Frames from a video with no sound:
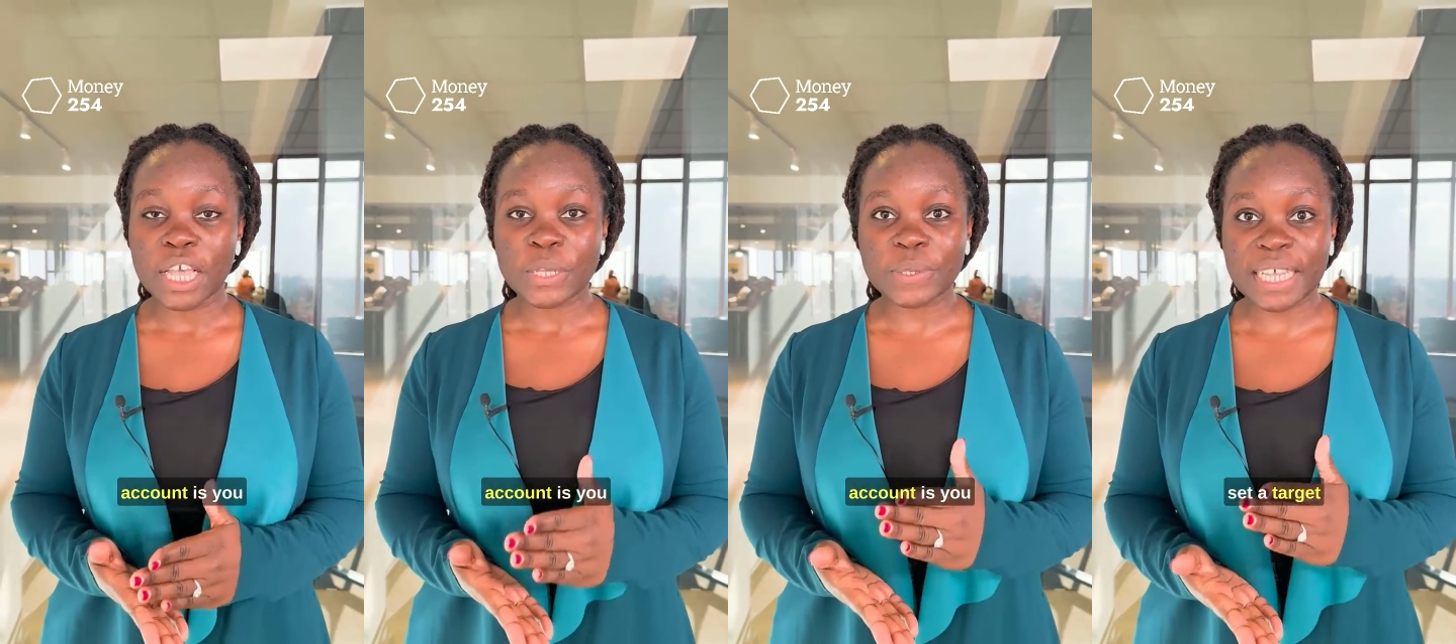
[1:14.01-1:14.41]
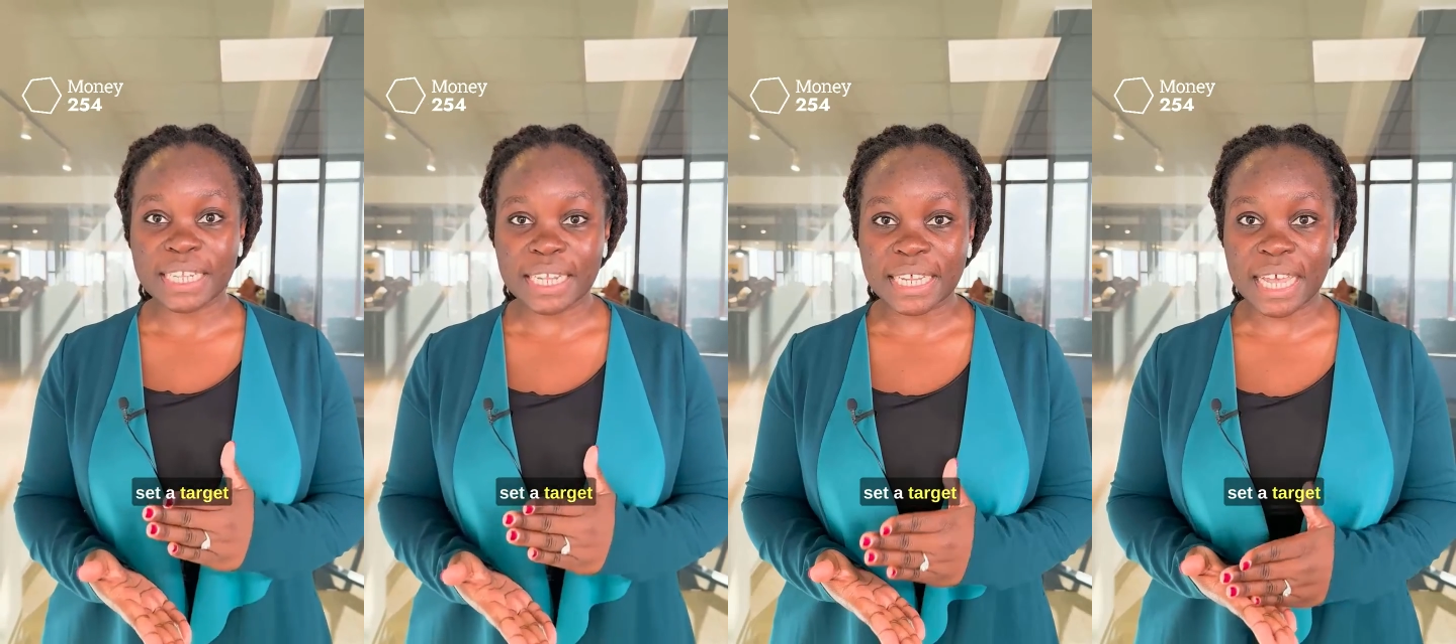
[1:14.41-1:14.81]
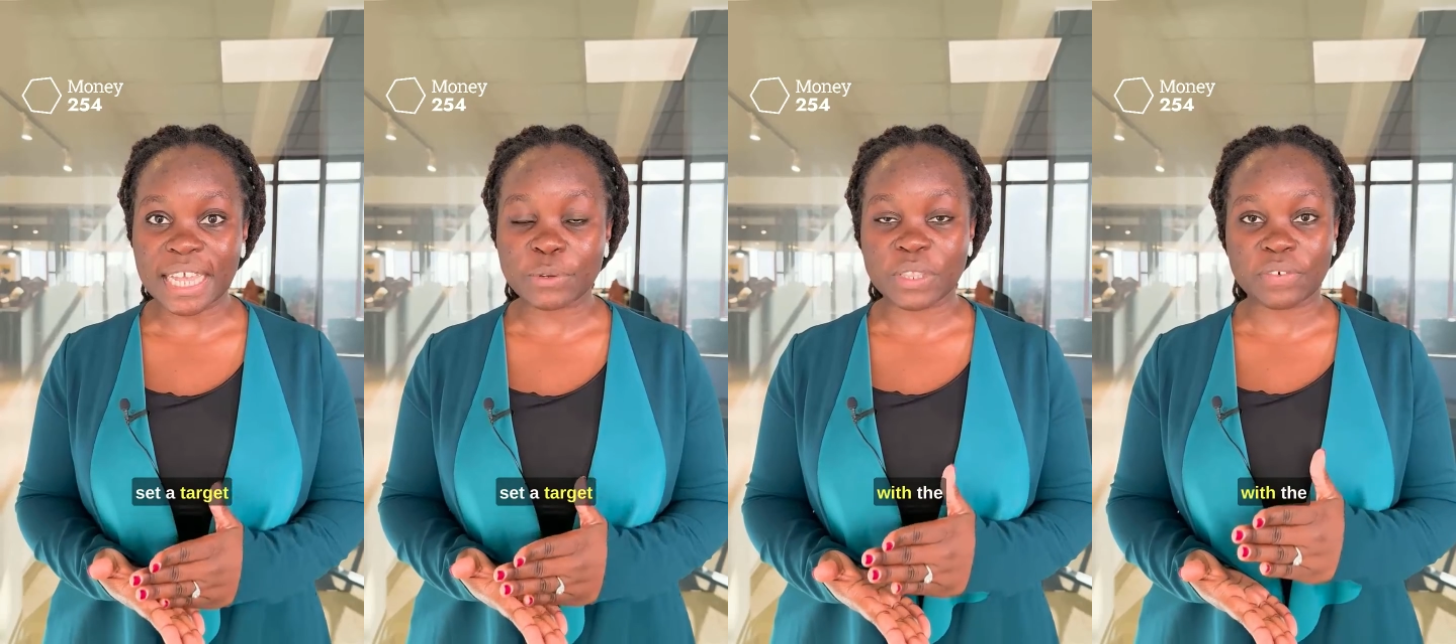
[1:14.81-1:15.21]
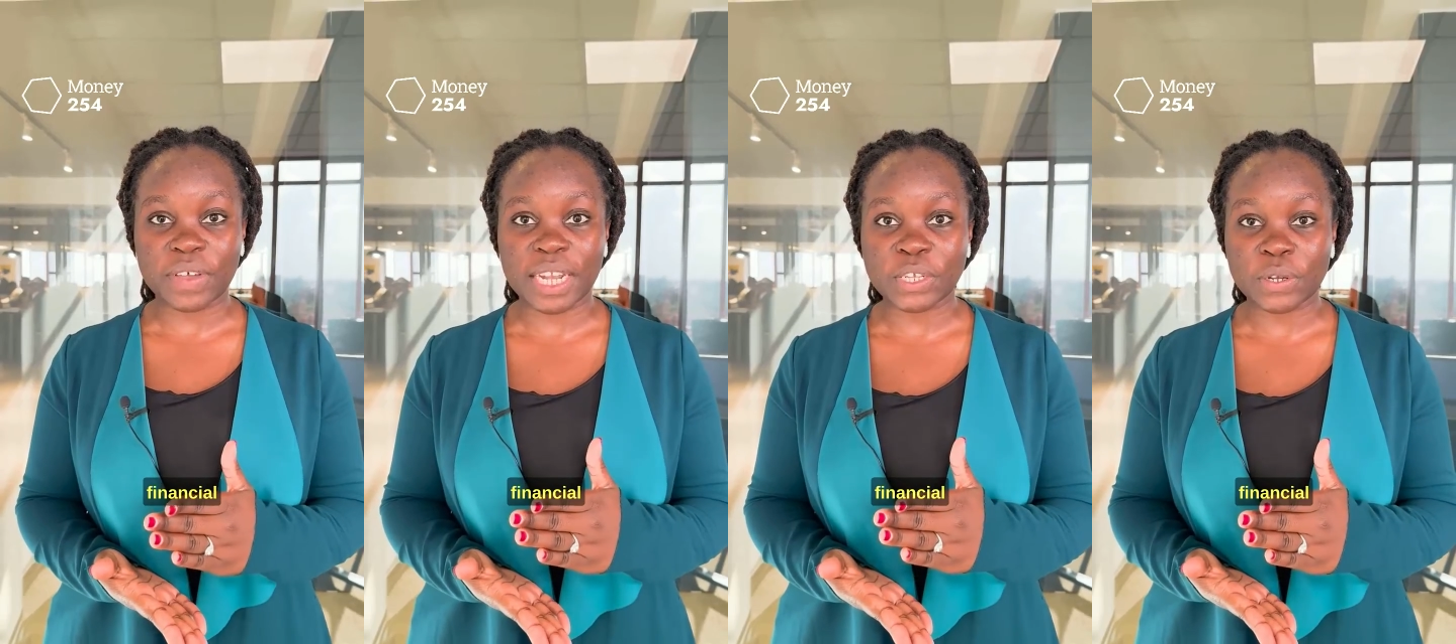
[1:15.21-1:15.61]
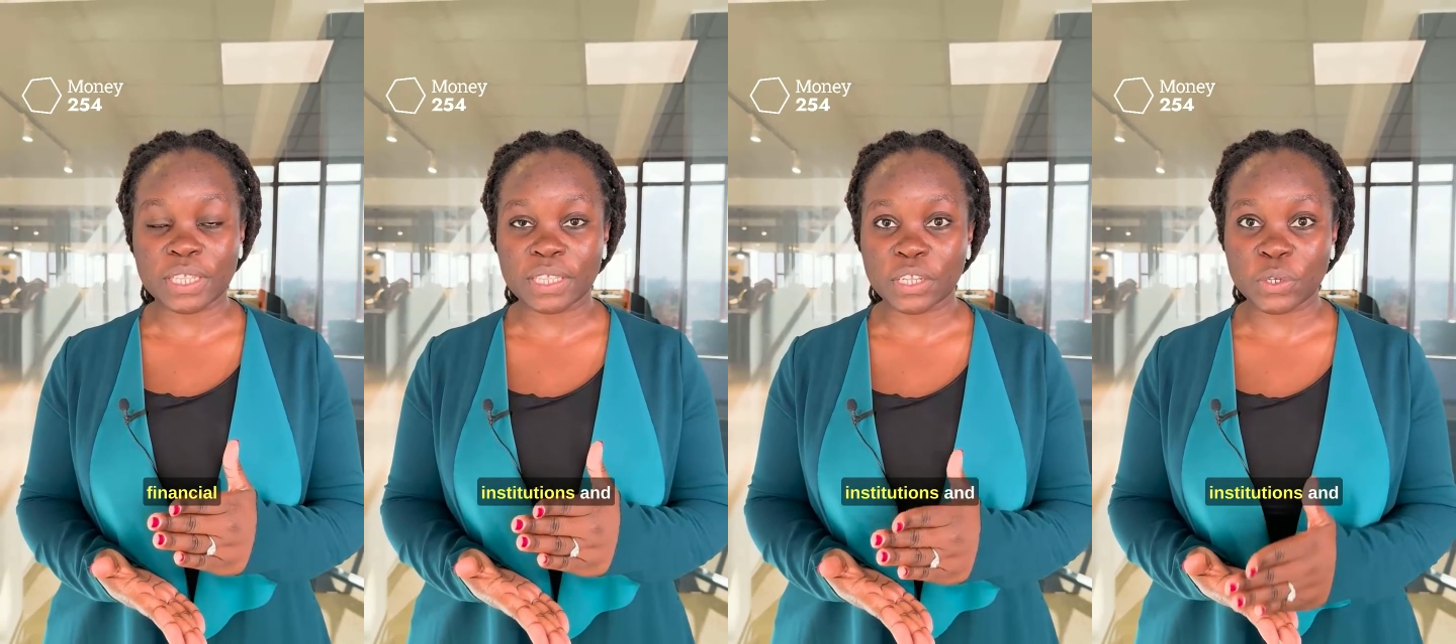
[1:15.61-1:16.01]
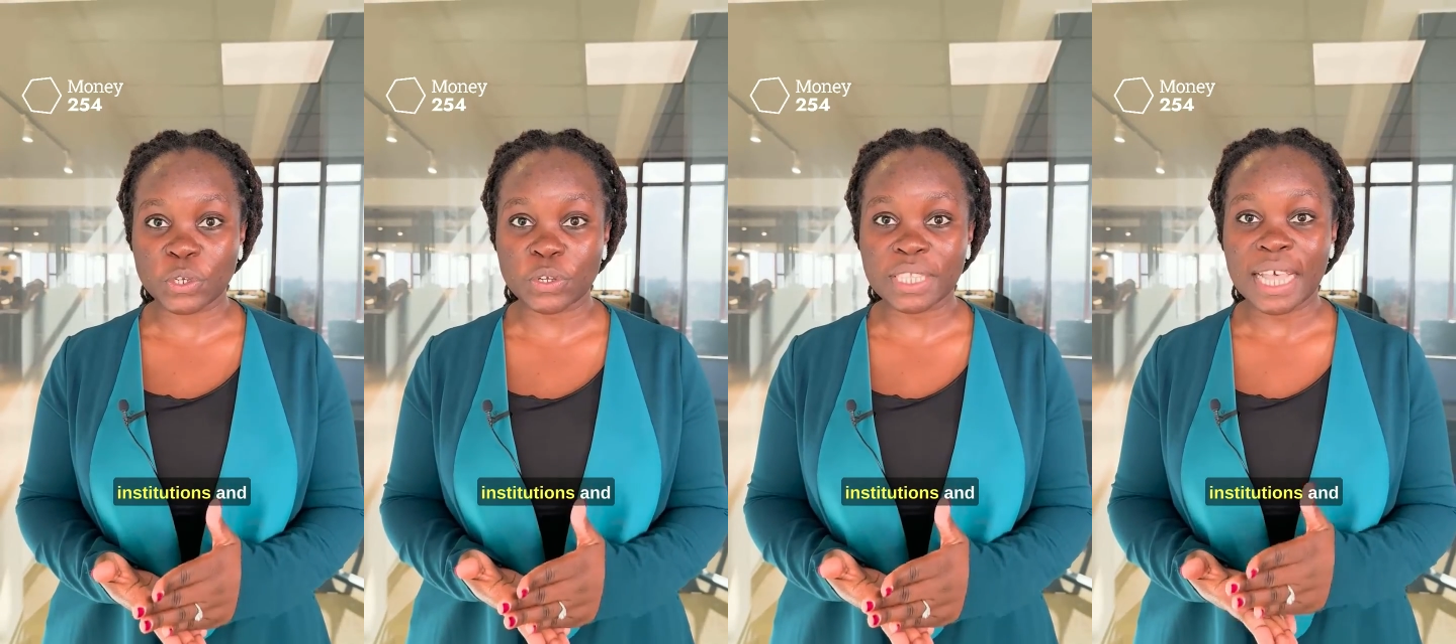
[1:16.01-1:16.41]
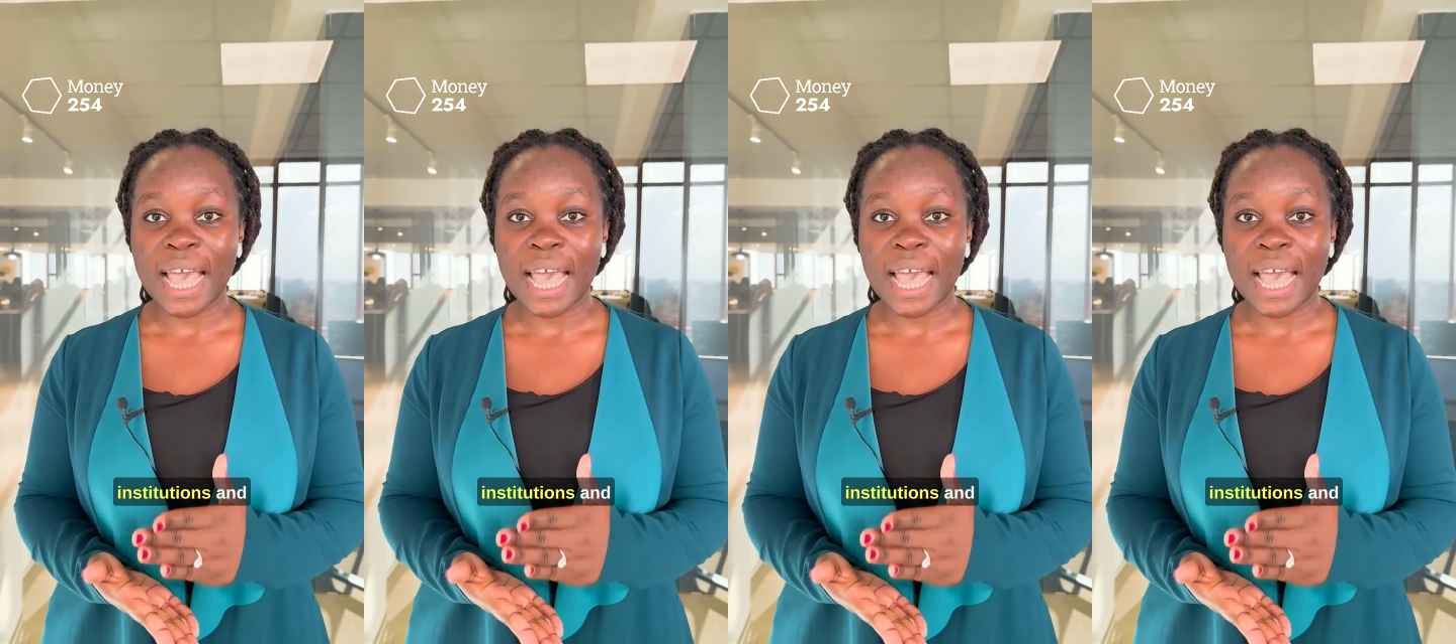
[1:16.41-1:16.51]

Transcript: you set a target with the financial institutions